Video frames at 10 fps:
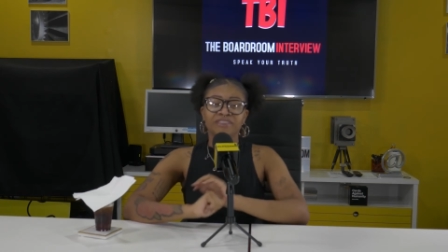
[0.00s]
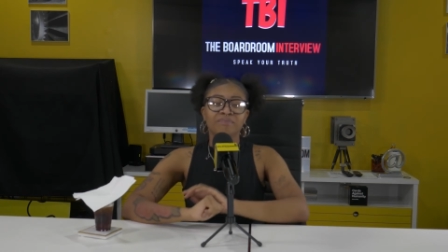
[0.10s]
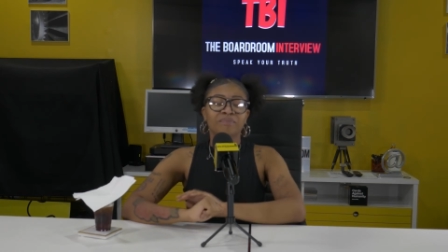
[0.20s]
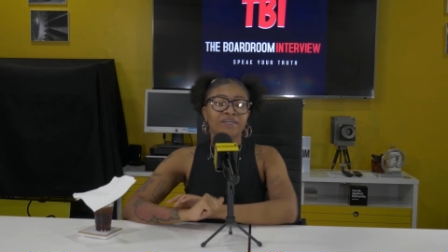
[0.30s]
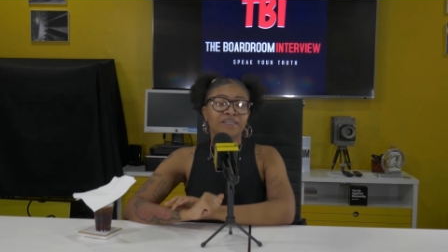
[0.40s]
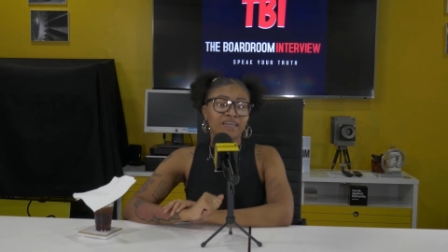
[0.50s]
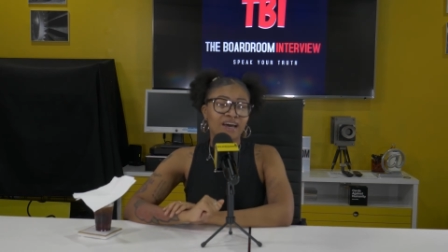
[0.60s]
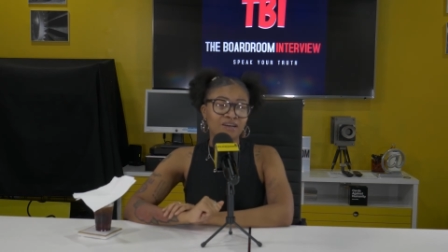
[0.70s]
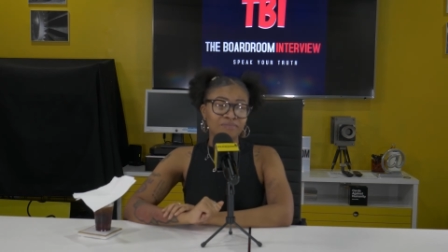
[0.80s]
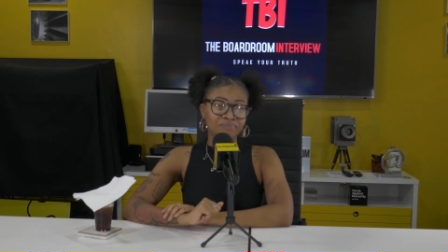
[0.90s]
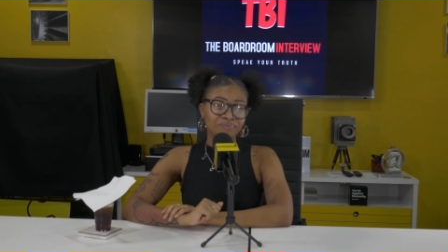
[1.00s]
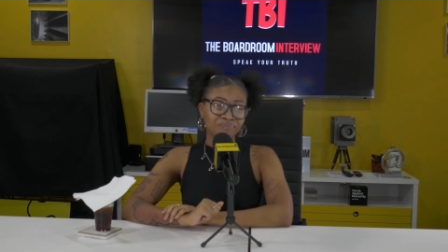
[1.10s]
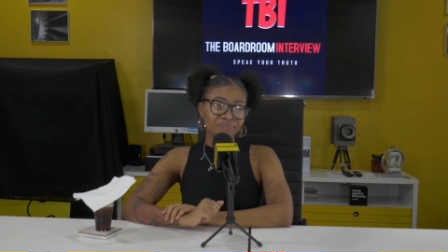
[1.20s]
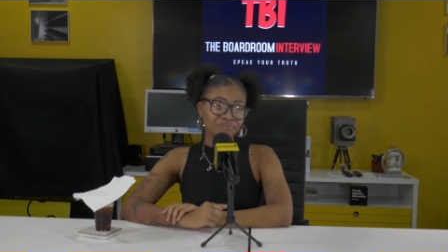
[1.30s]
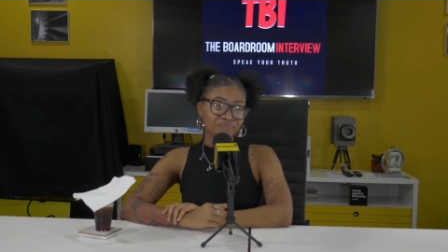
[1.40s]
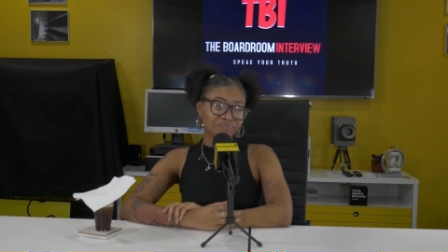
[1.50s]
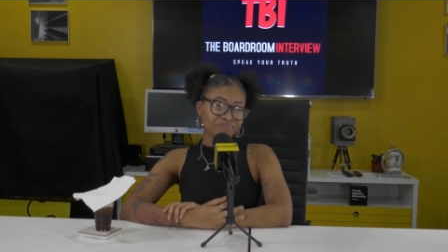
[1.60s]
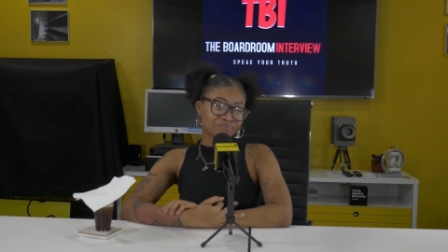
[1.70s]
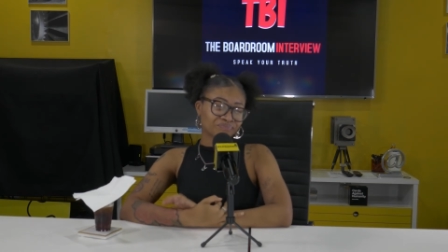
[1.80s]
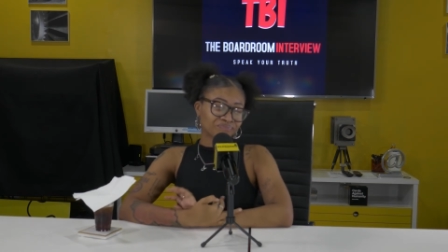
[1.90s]
Hell yeah. yeah, hell
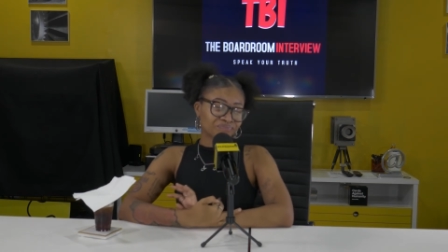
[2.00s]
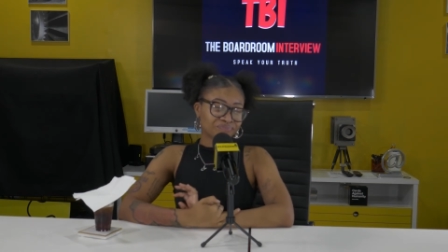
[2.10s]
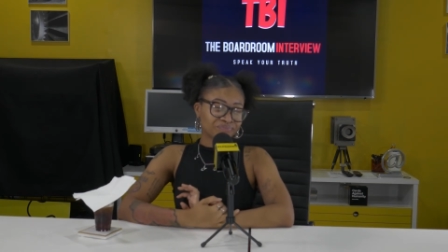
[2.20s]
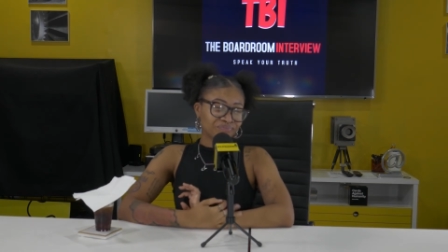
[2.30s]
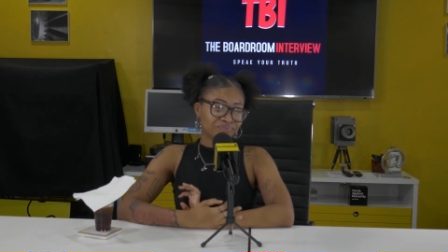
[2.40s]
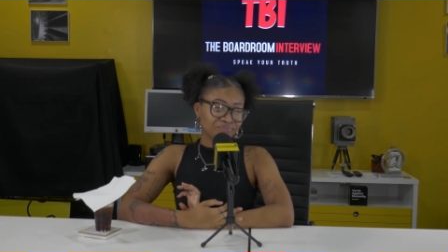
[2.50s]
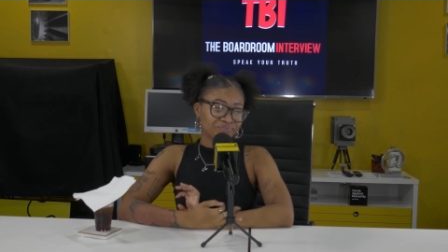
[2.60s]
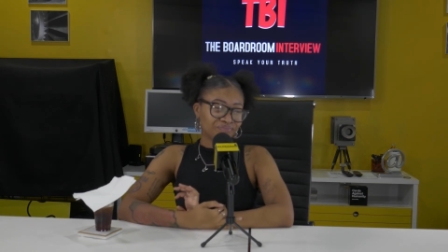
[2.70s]
yeah. You do taxes?